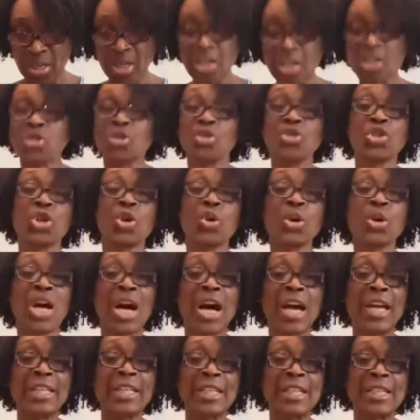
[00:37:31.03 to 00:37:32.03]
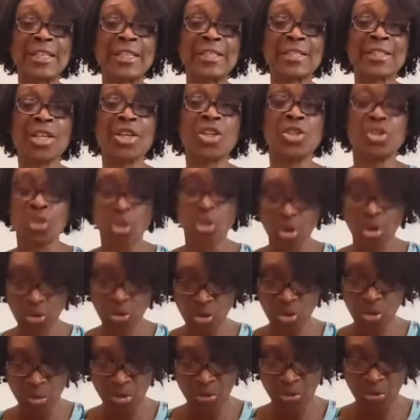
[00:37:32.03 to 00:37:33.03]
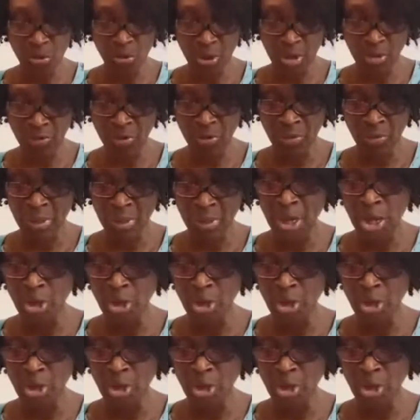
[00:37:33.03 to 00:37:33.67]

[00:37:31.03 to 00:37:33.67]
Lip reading: is to show kindness, not to move away from them,